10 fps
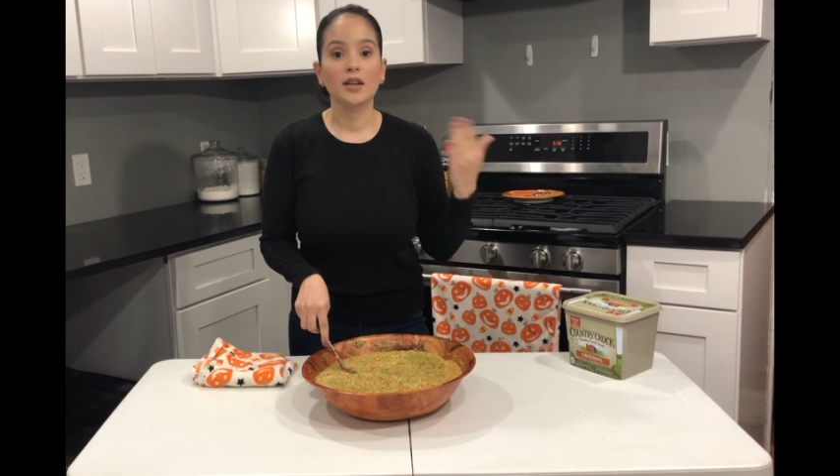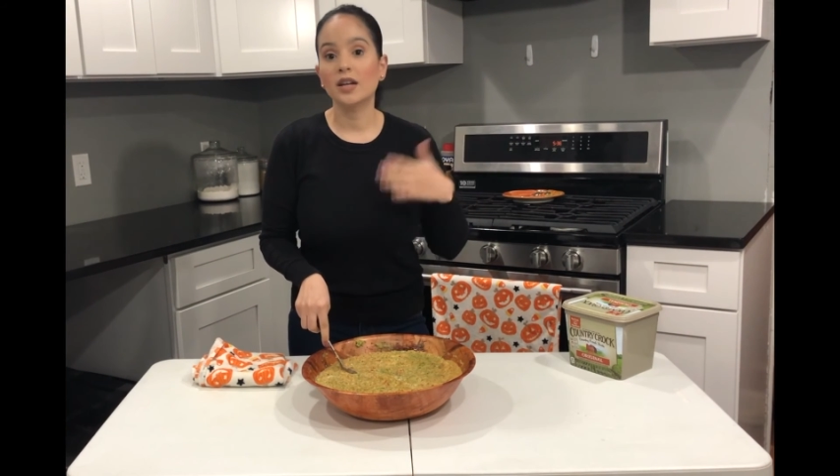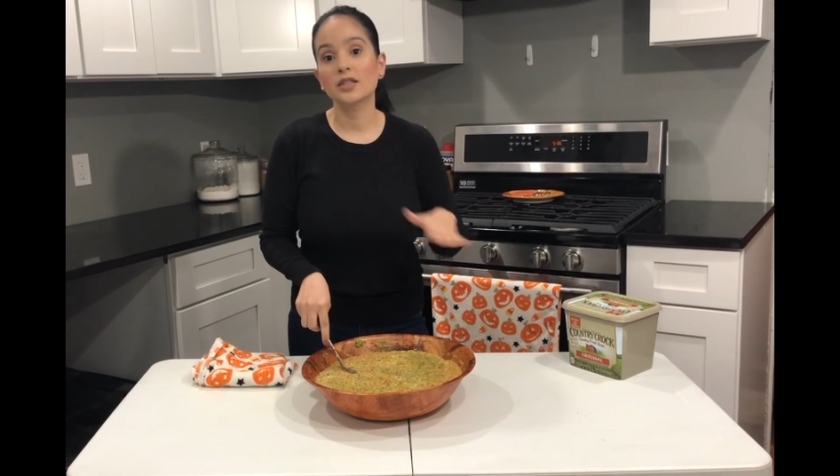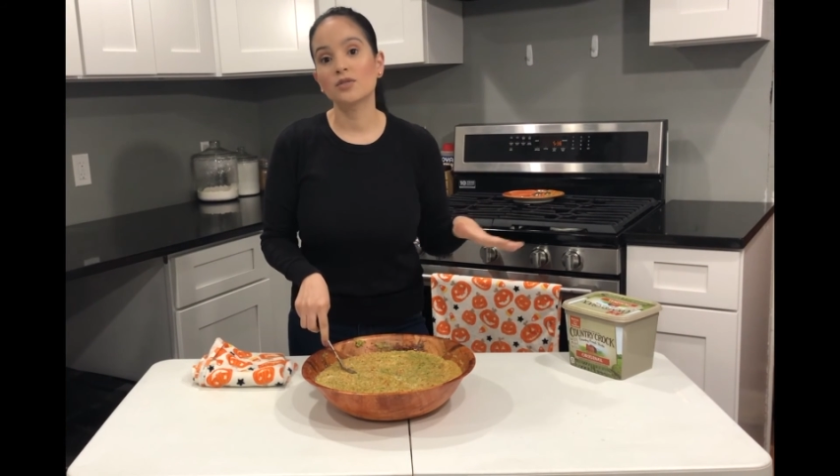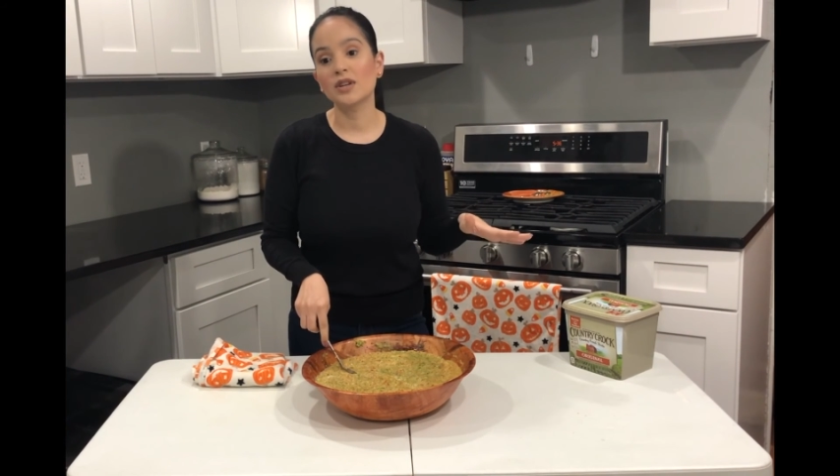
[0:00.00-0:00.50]

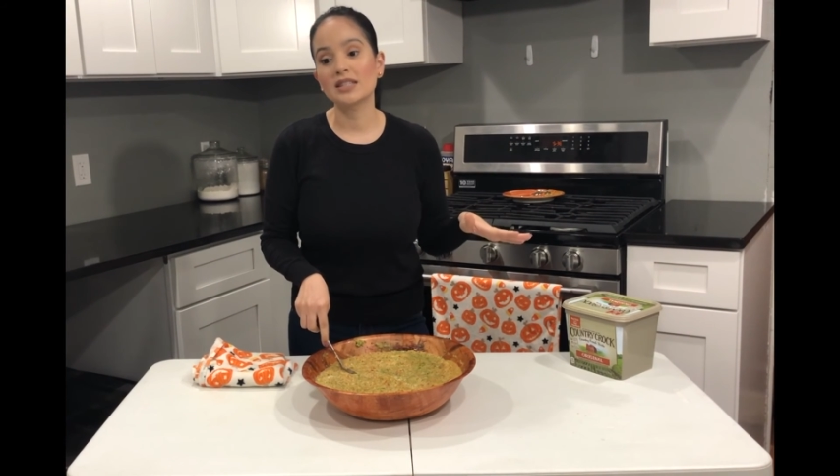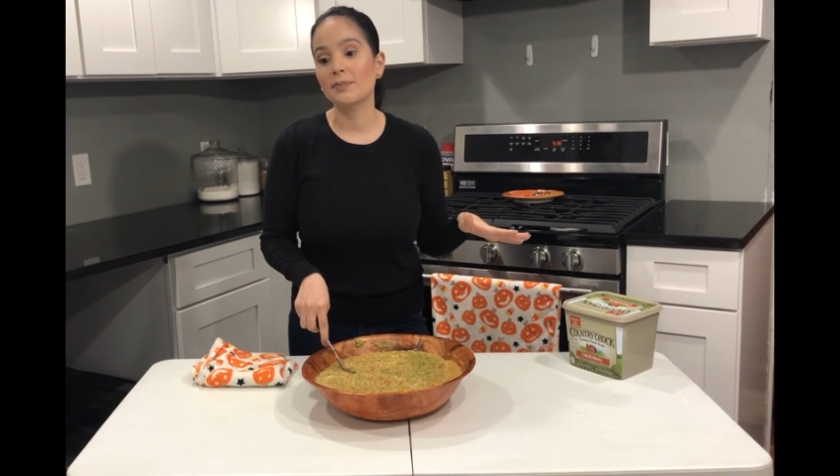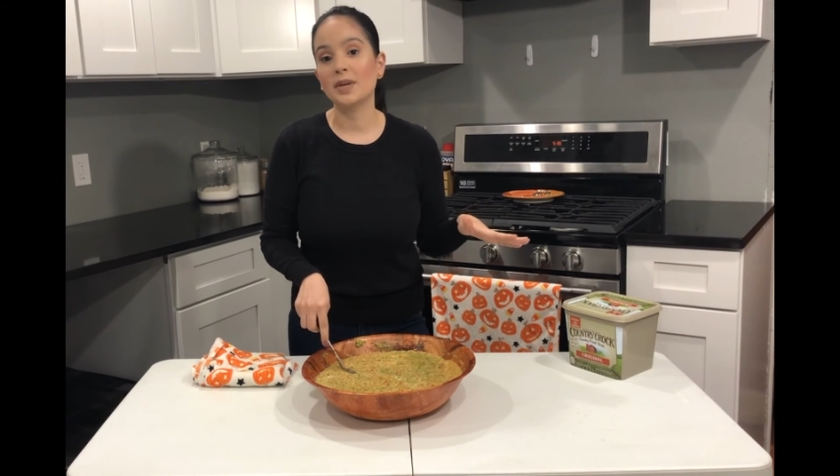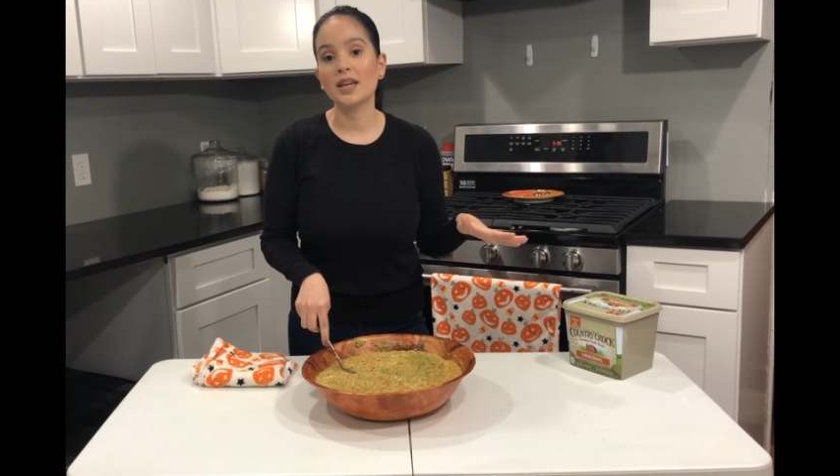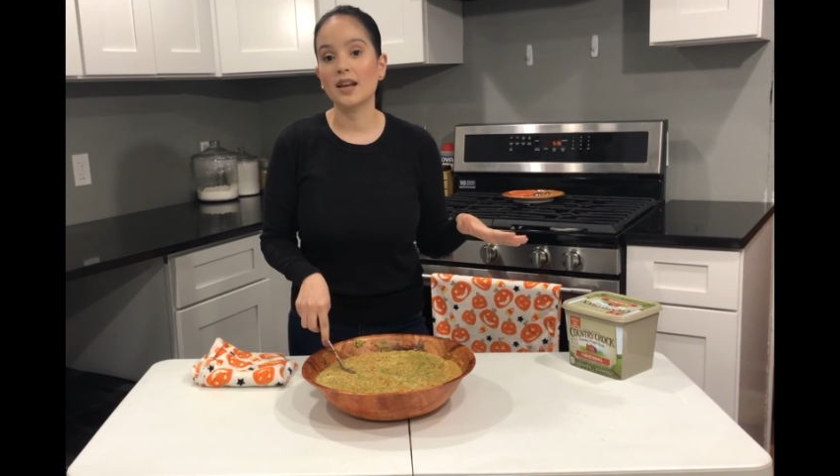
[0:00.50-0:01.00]
cut the
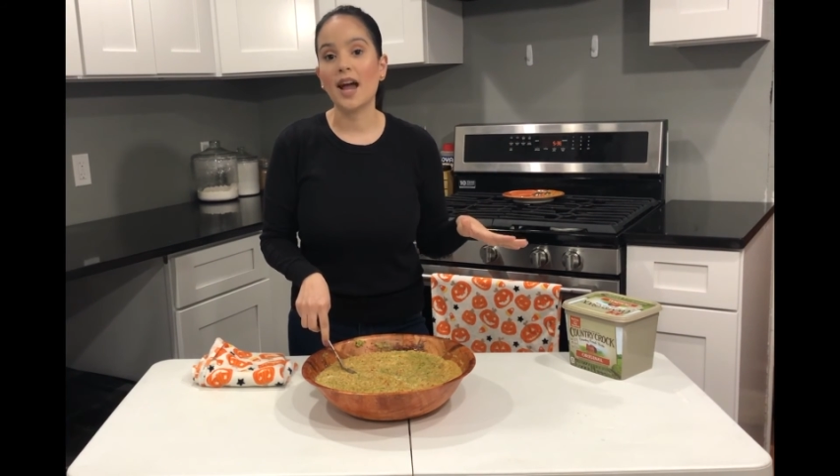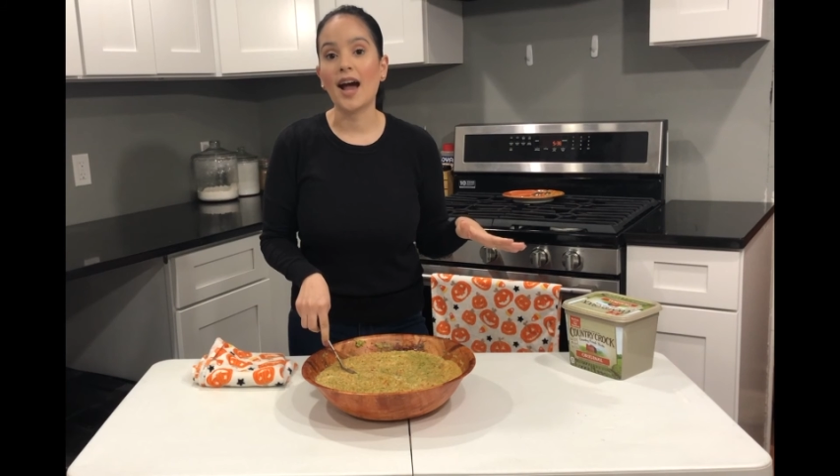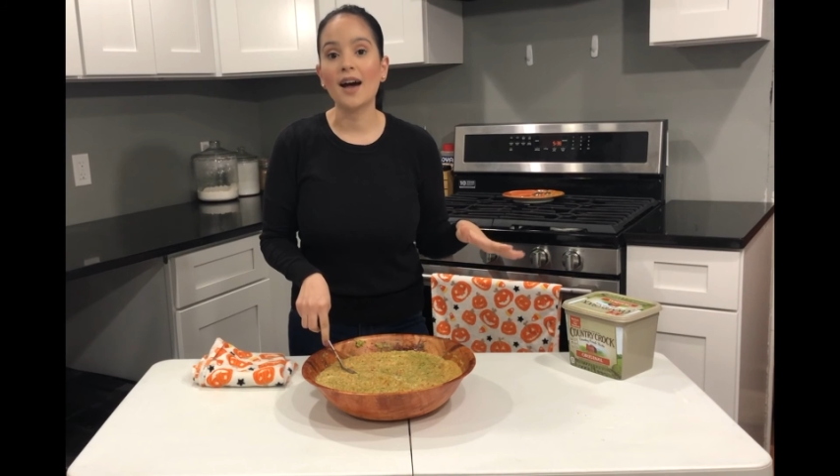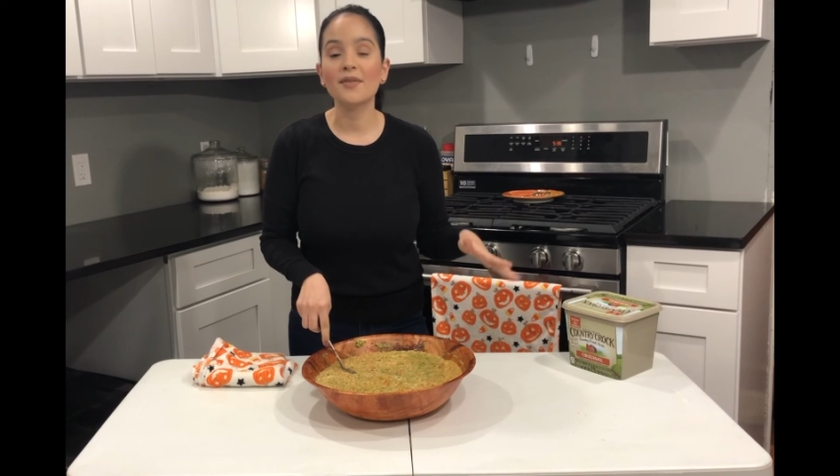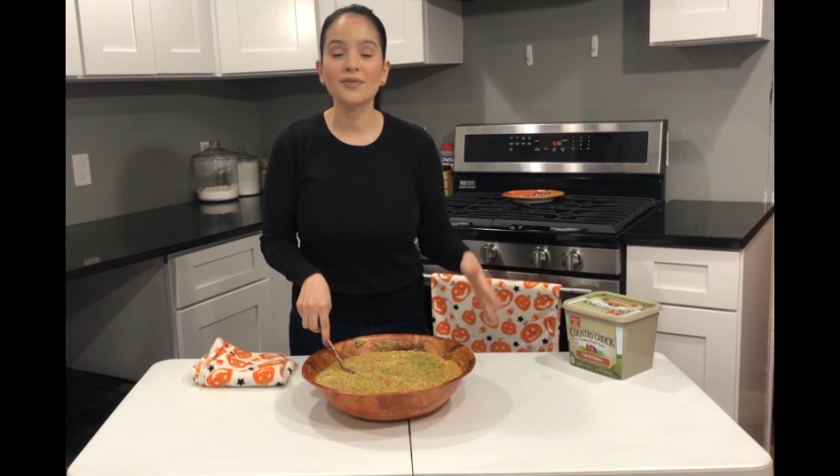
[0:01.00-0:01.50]
recipe in
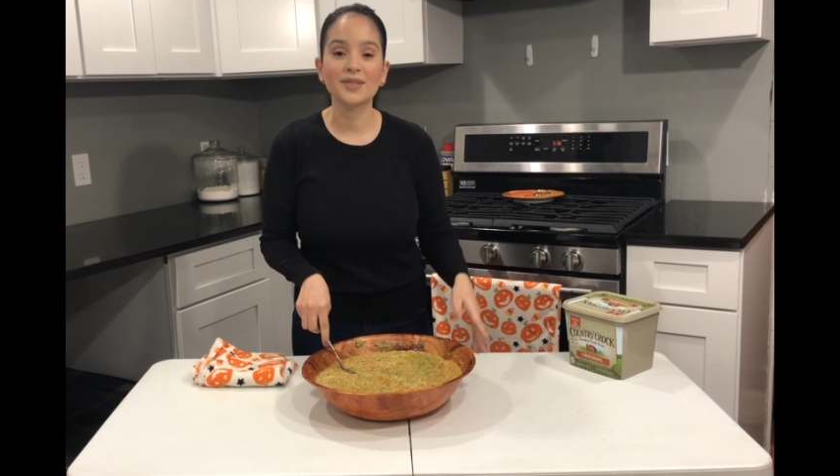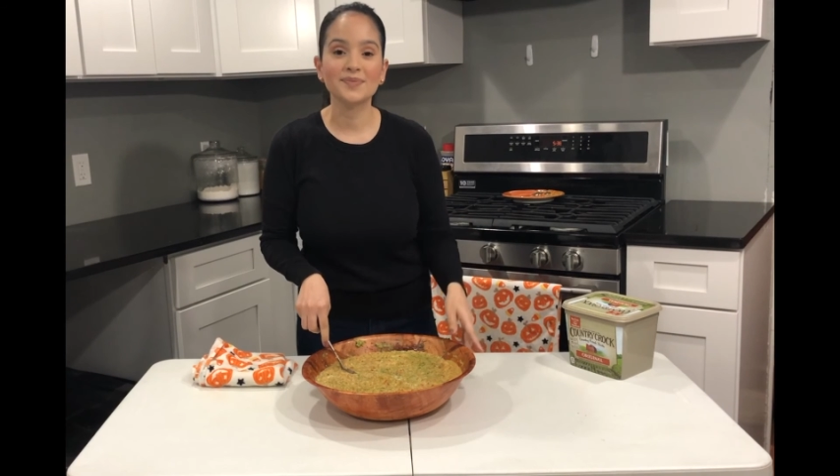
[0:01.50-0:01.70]
half.